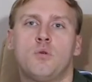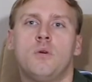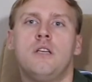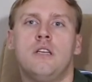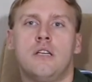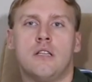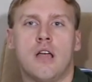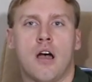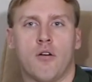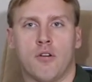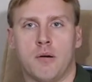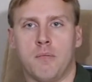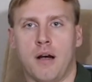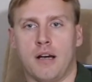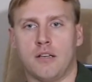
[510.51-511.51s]
we need that
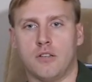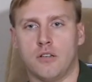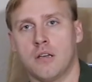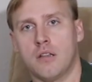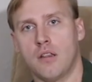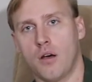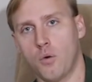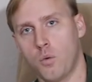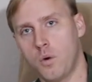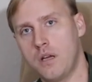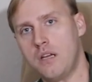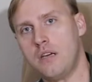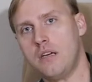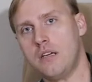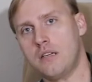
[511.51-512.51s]
reminder that
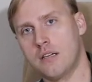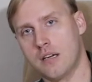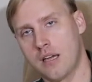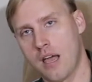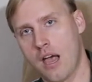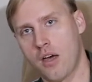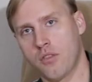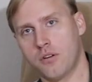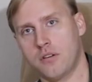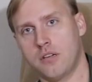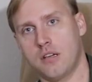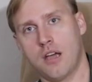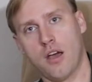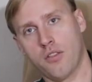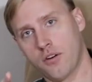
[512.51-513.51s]
we need to gather
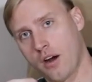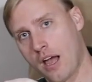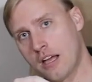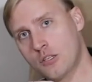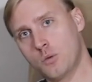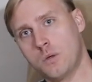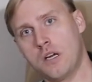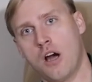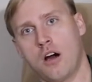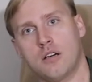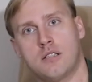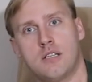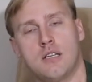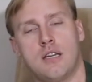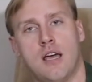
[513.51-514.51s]
together as we are
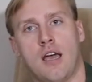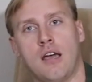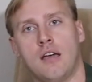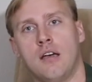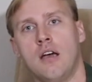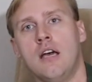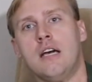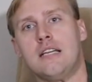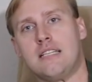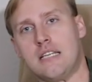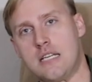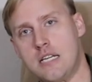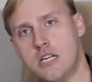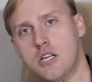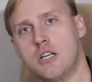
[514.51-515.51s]
today to
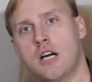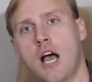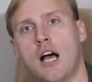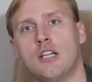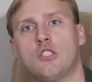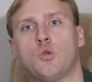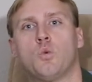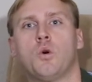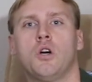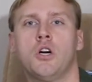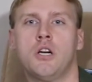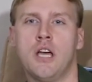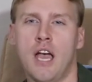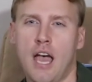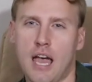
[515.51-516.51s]
hear God's
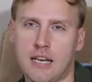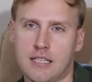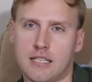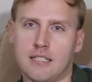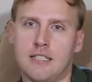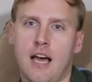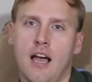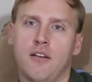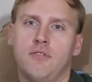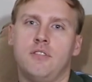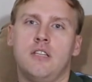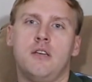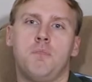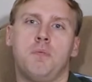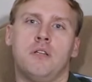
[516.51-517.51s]
word and to dive
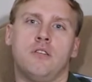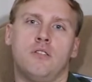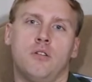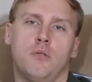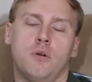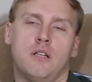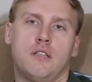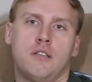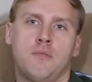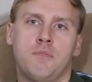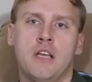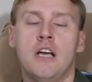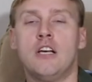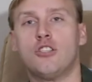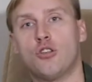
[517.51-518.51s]
deep into it.
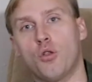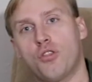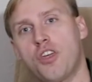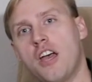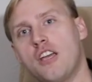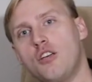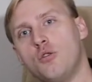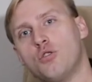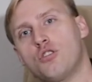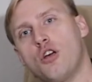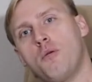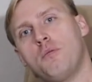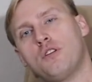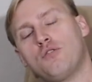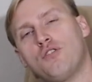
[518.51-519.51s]
So thank you
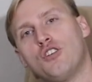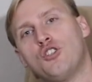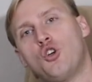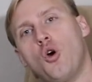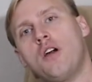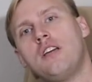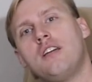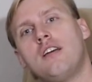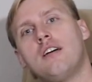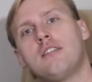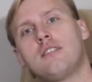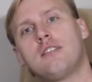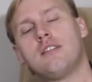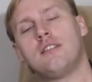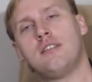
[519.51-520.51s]
so much for joining
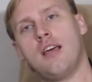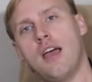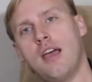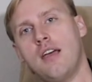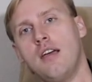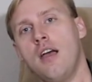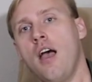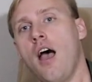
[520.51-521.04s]
us today.